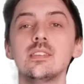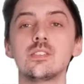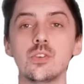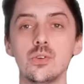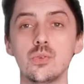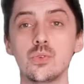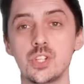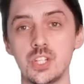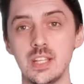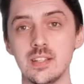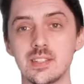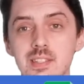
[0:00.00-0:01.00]
is Google
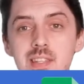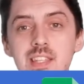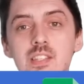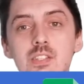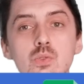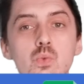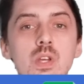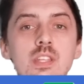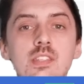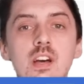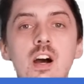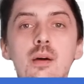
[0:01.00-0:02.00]
Sheets, the
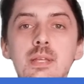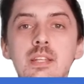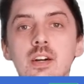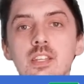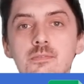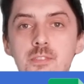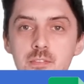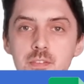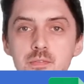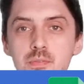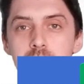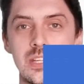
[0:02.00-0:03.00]
Swiss Army knife of
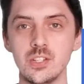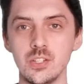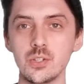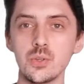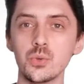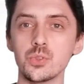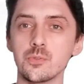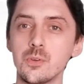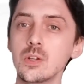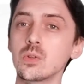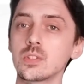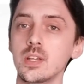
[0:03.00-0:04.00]
information. Google's
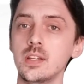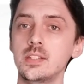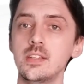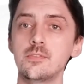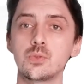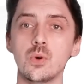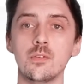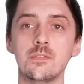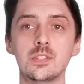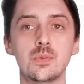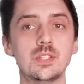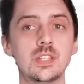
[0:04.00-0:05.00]
free alternative to
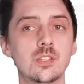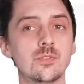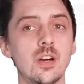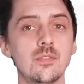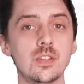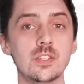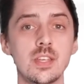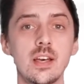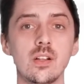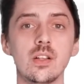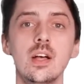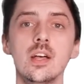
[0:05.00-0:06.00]
Office 365
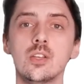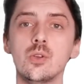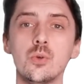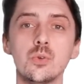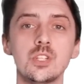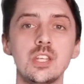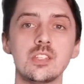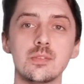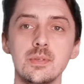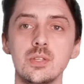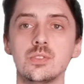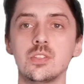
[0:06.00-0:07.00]
Excel, Google Sheets
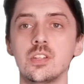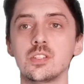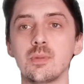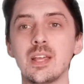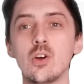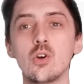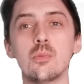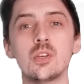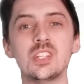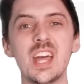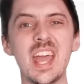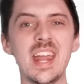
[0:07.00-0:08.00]
can be used to display
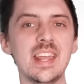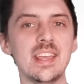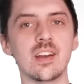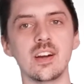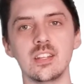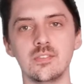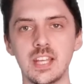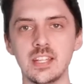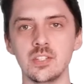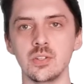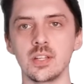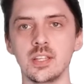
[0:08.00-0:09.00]
almost any kind of
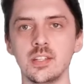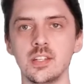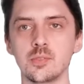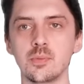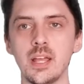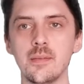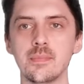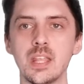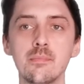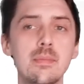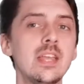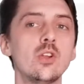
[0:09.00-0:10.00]
data you're looking to display.
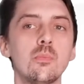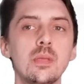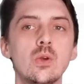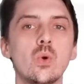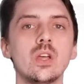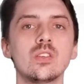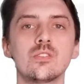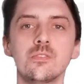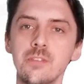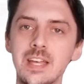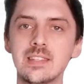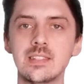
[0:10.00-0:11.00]
It may not be quite as
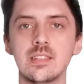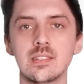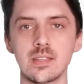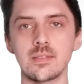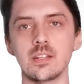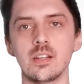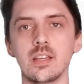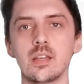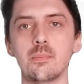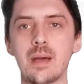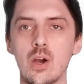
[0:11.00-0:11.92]
fancy as something like